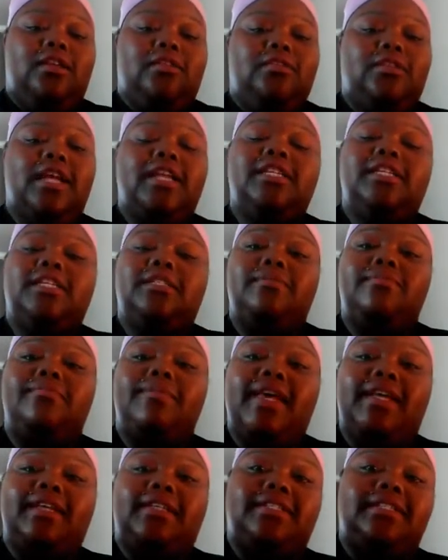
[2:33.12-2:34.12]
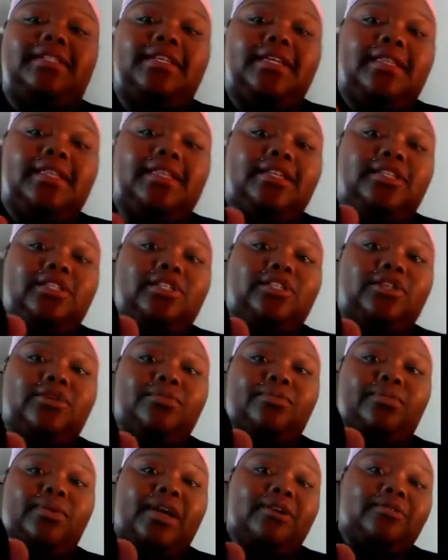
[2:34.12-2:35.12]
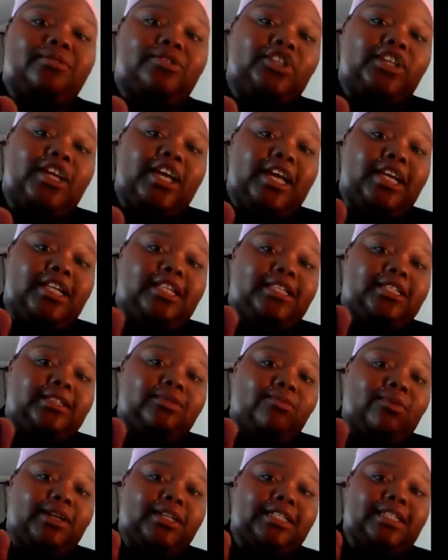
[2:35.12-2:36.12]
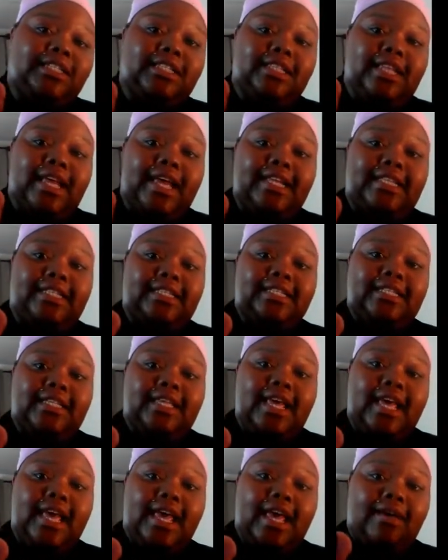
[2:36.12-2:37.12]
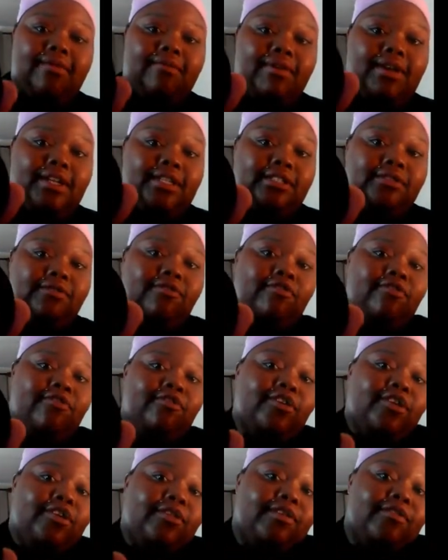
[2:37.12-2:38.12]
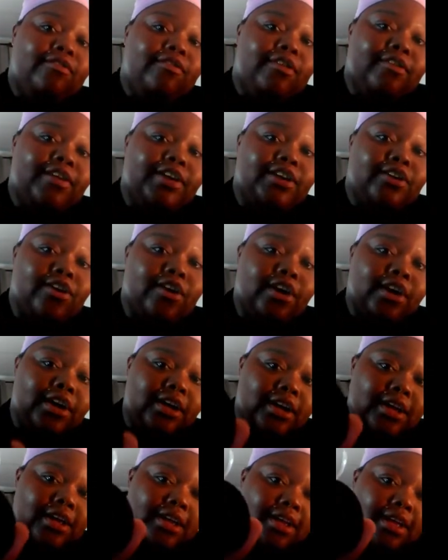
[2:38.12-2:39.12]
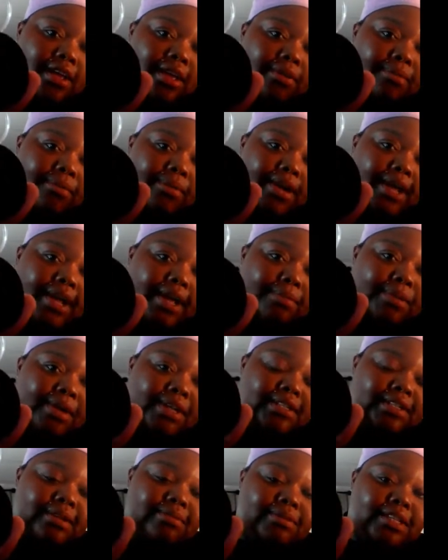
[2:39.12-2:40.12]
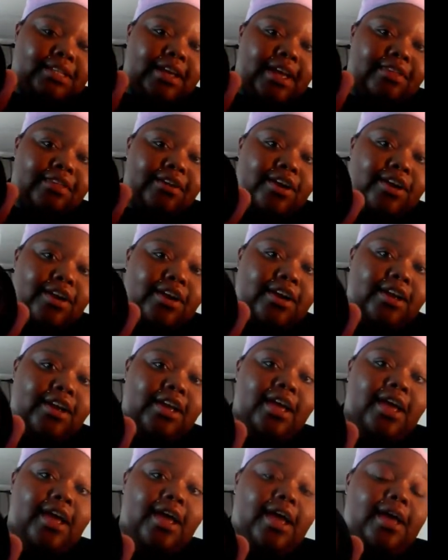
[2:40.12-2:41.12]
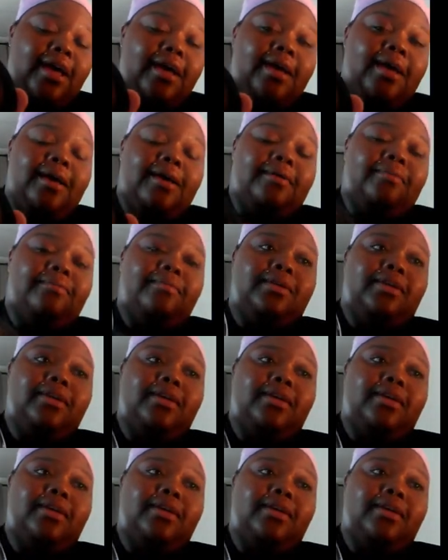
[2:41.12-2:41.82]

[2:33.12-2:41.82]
I just mix these two brown shades. One is light and one is very, very dark. But I mix them together um,